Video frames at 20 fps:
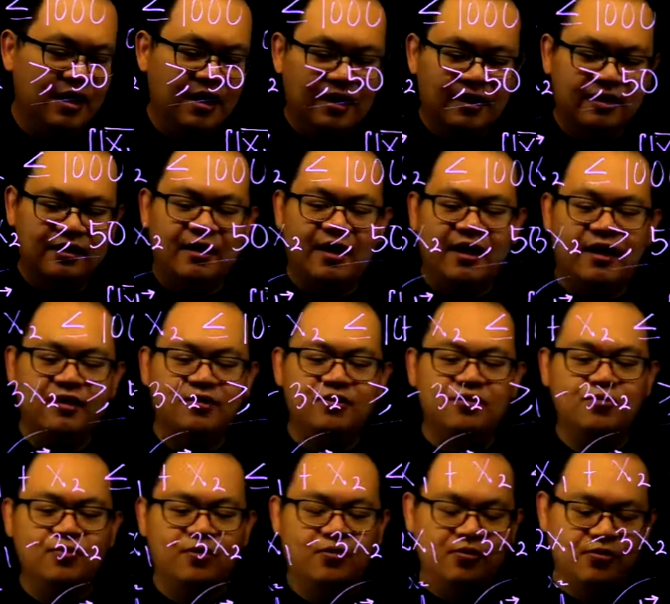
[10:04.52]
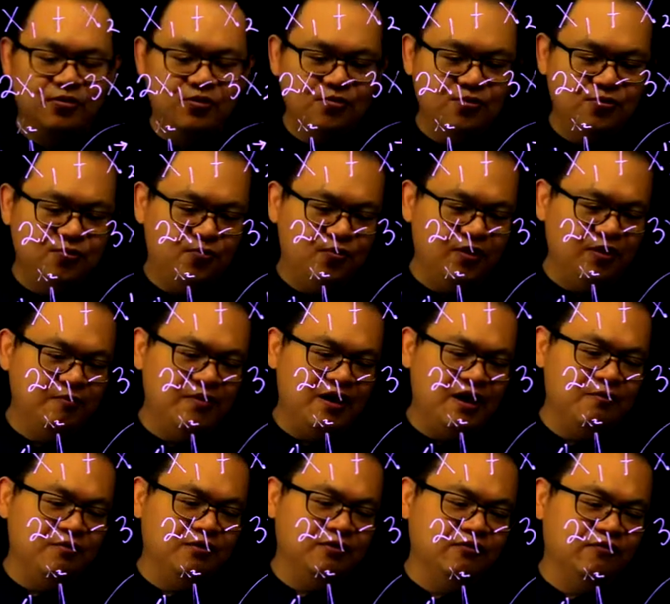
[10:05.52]
then you will be
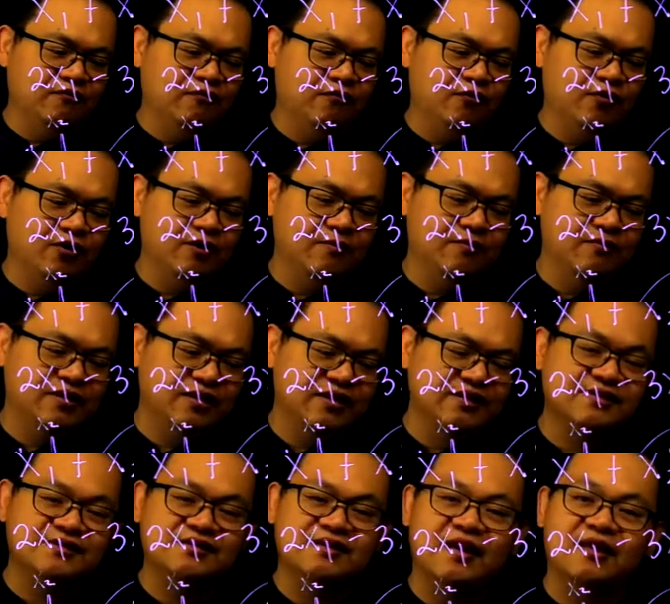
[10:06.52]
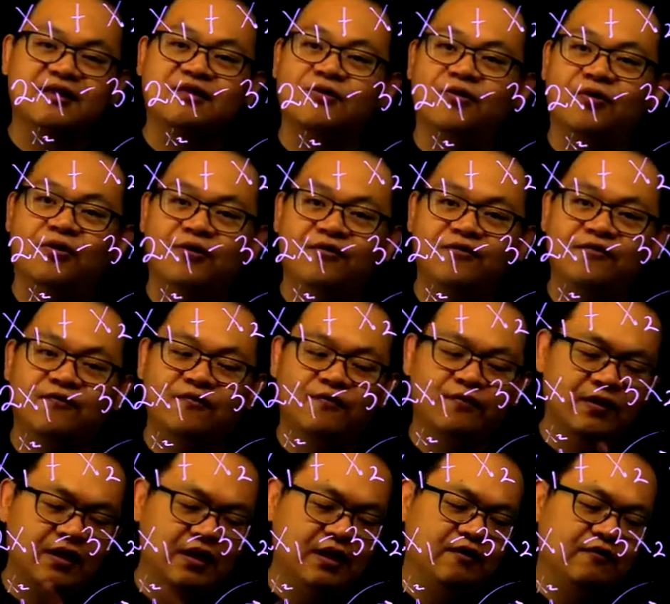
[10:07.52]
able to form this set of
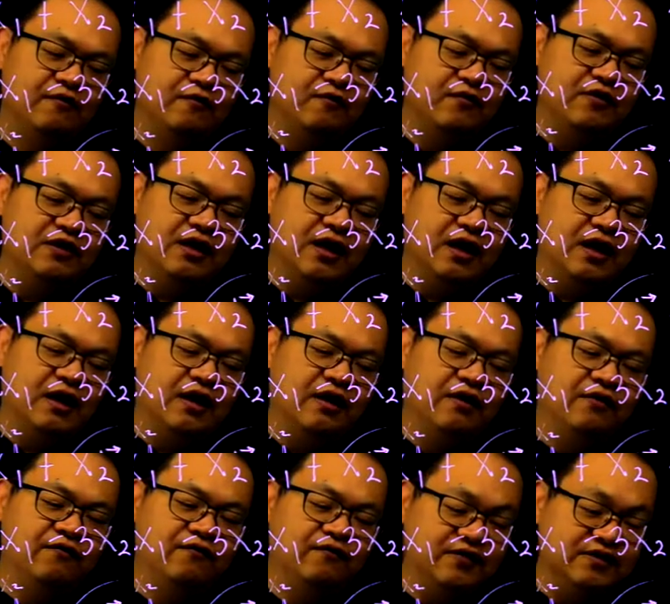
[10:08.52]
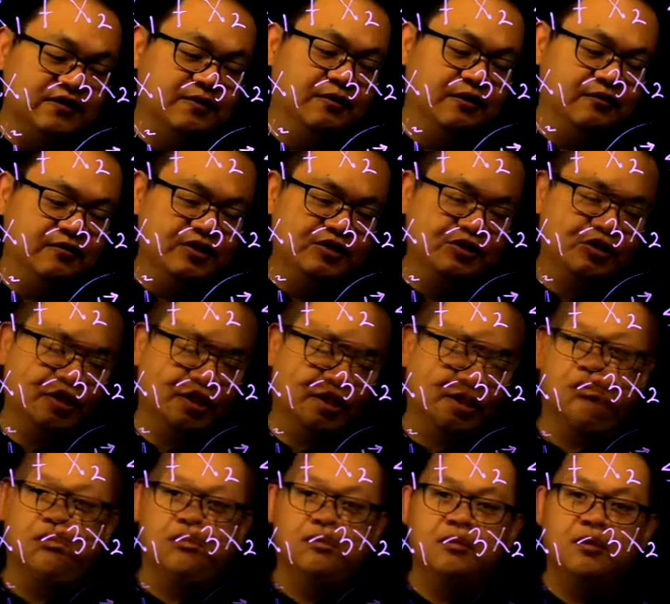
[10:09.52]
feasible region.
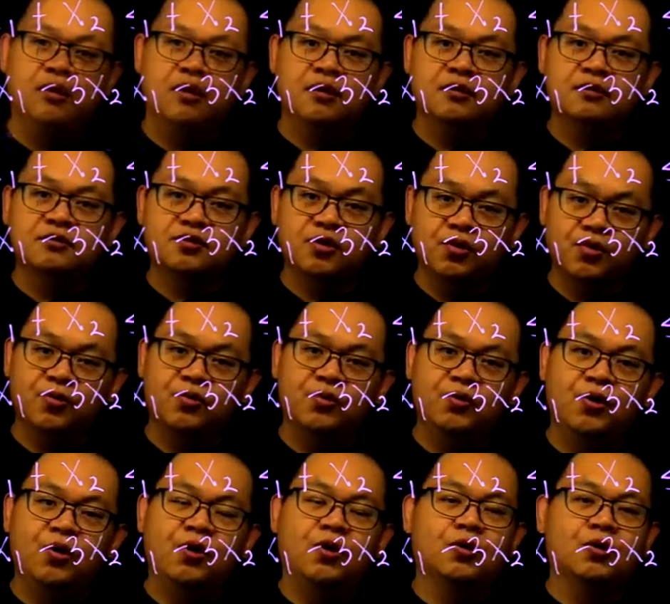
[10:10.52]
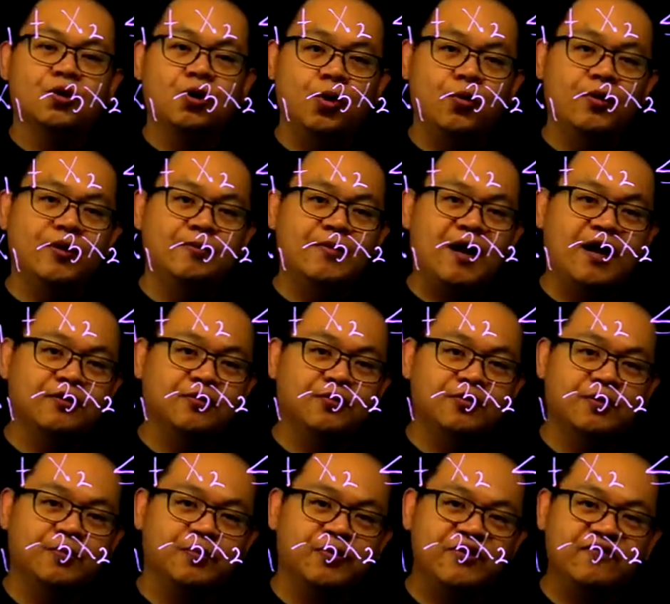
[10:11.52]
So, going back to
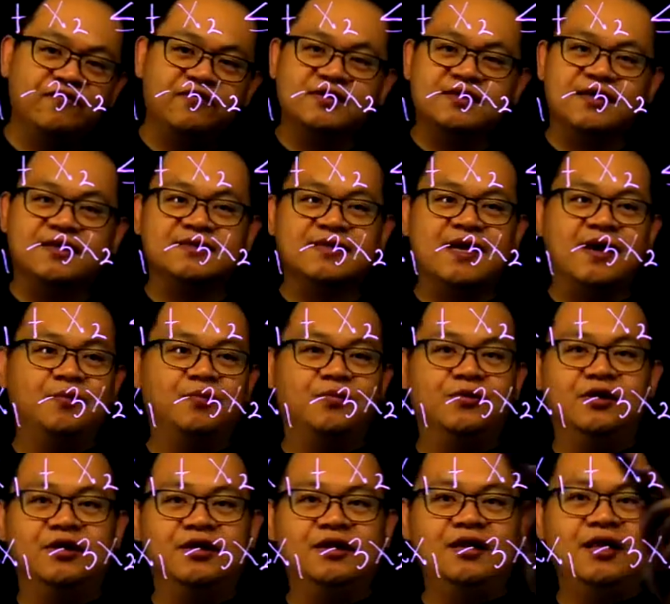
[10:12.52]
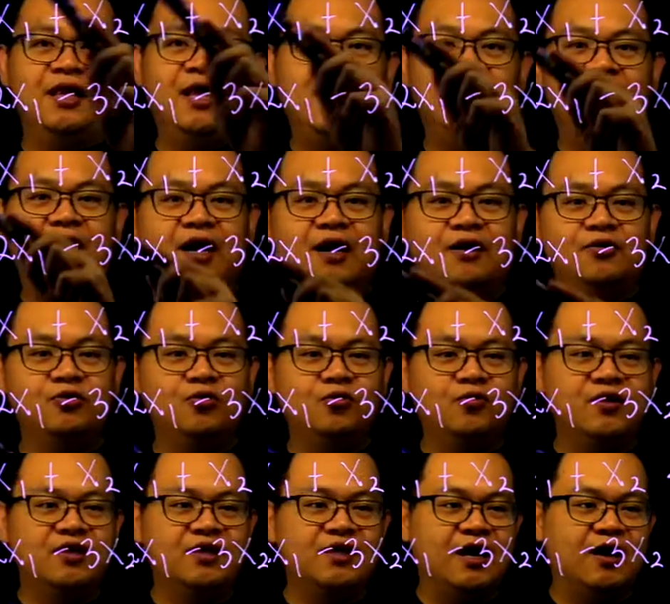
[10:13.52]
the previous example, how do
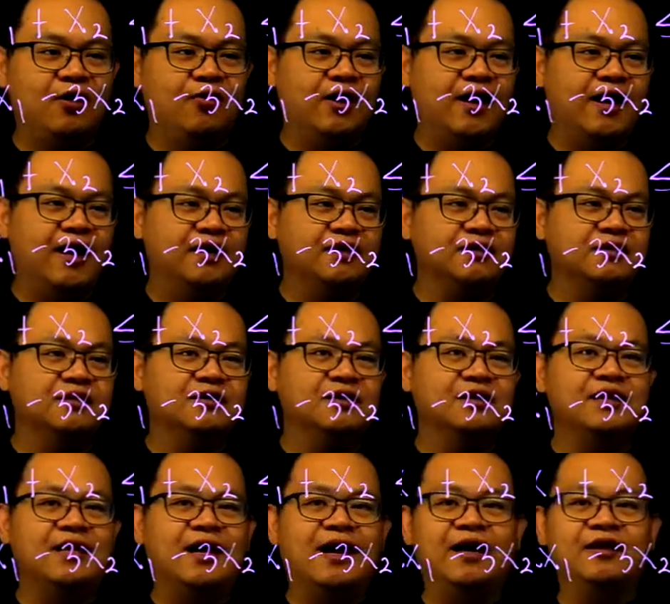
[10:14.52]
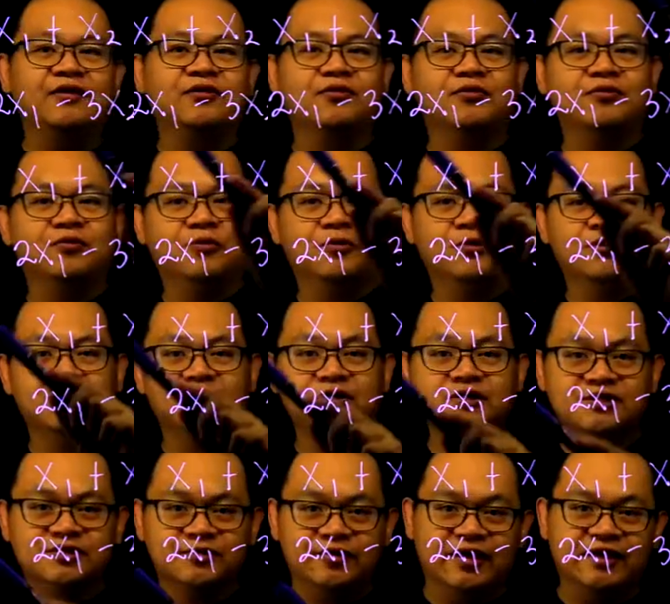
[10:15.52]
we now handle either or
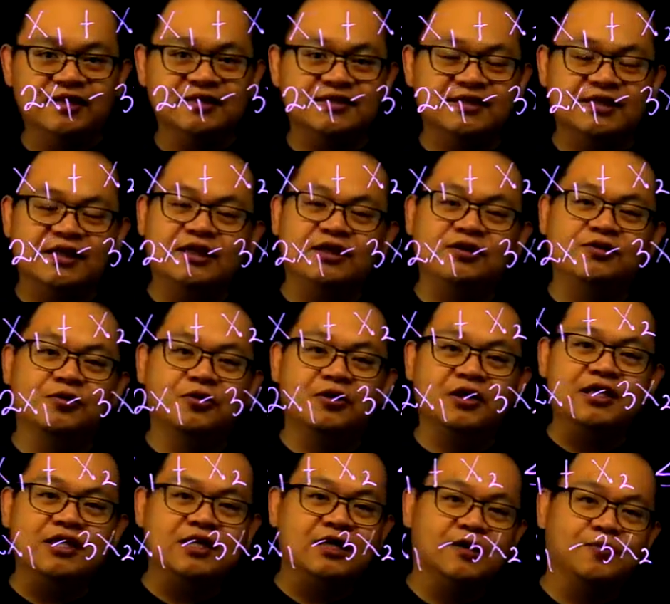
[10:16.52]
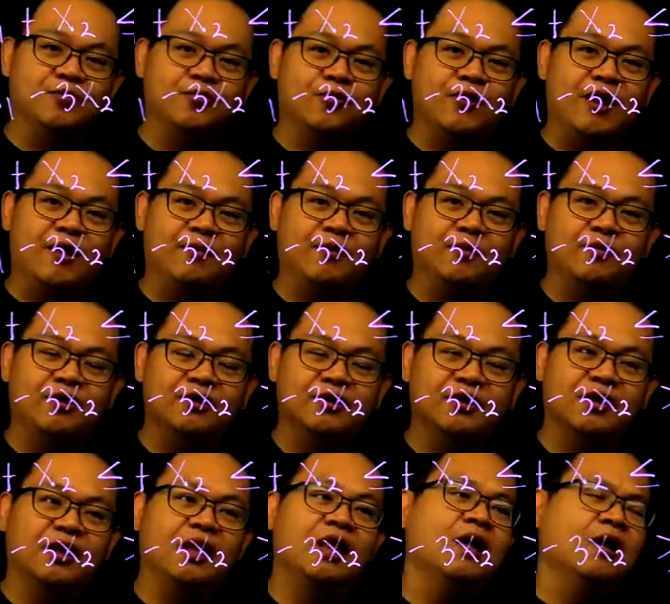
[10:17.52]
constraints in your linear programming
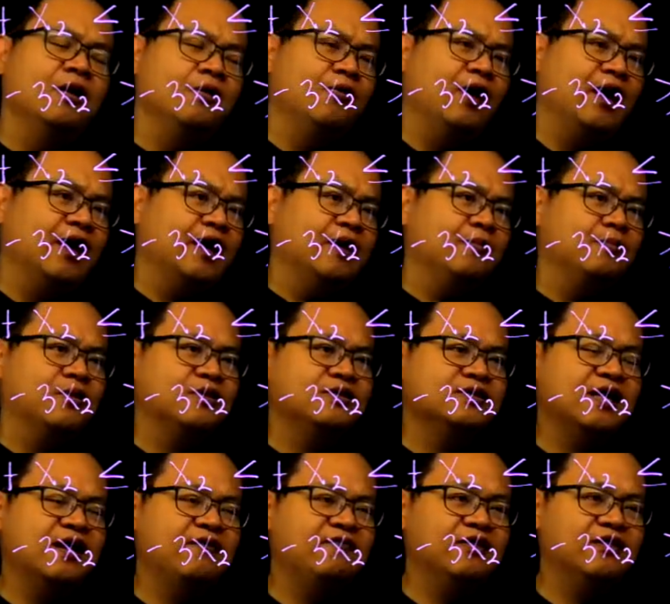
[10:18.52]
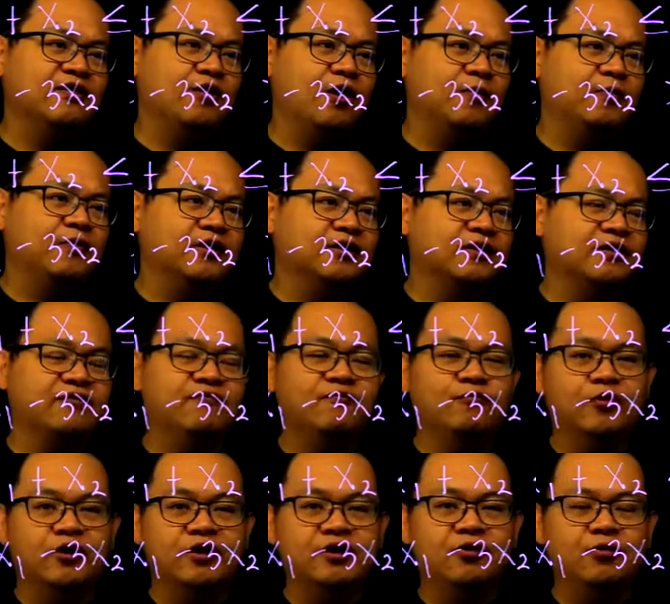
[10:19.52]
model? Why? Because having the operative
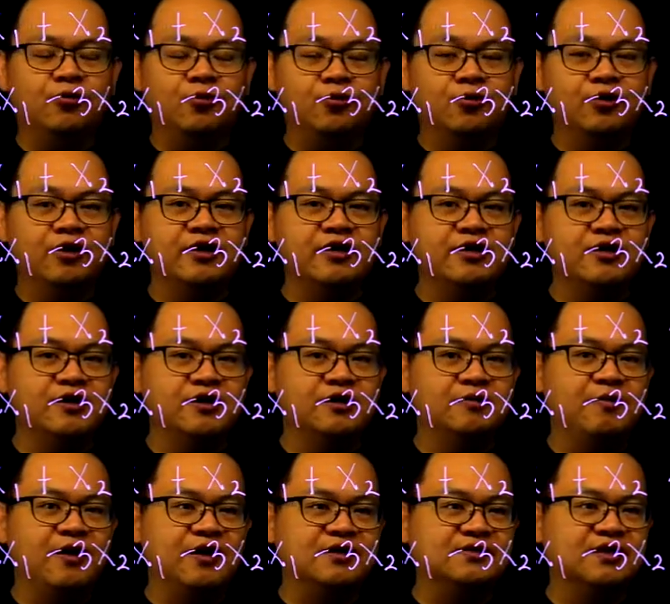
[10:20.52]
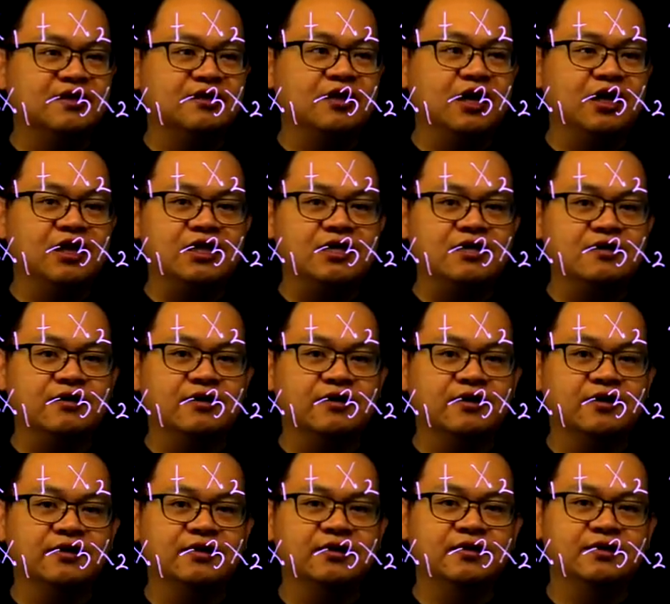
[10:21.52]
word or here makes it
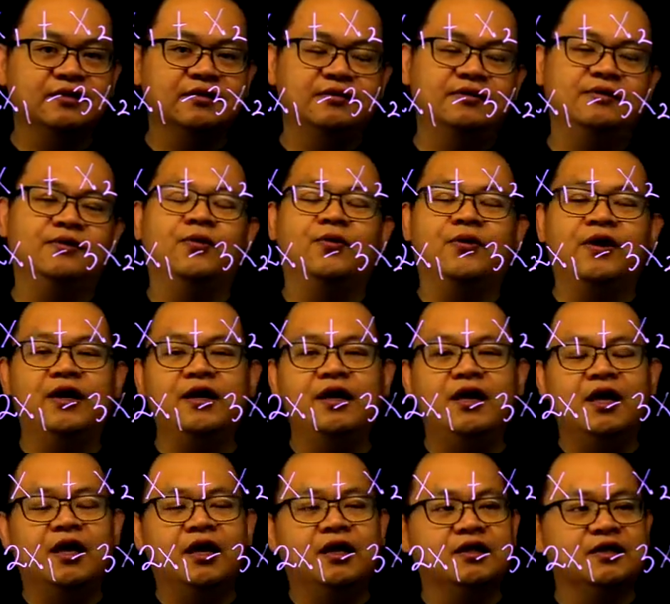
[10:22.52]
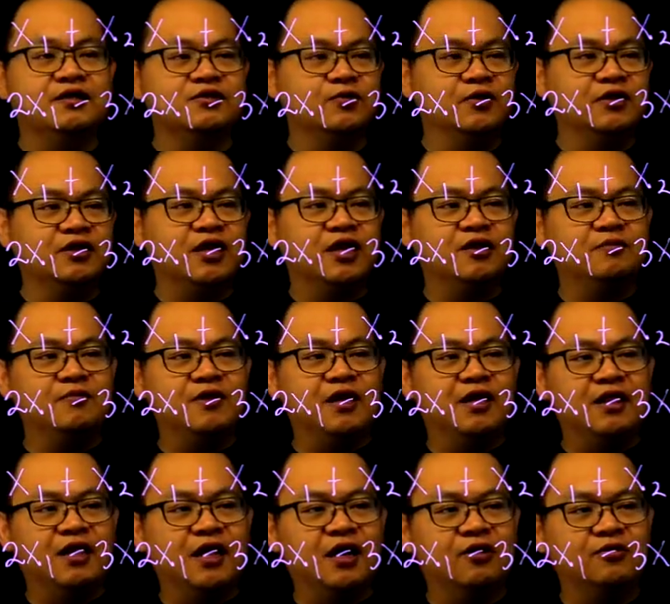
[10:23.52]
nonlinear. Okay? This will not be
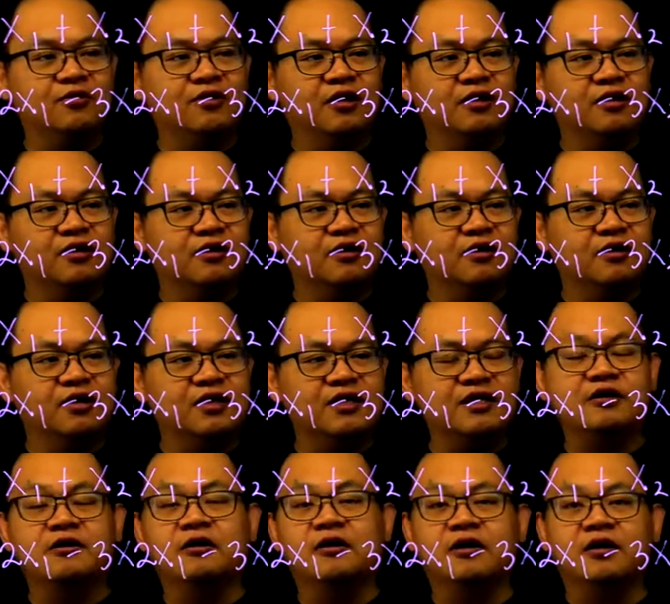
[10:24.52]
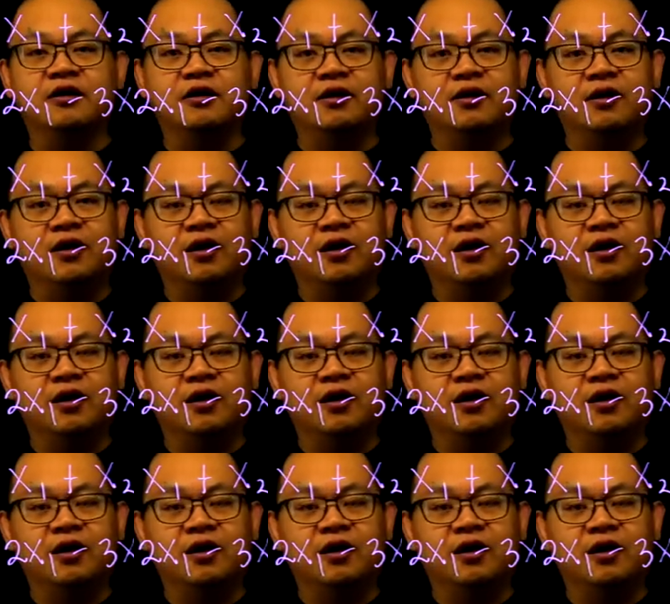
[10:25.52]
allowed under linear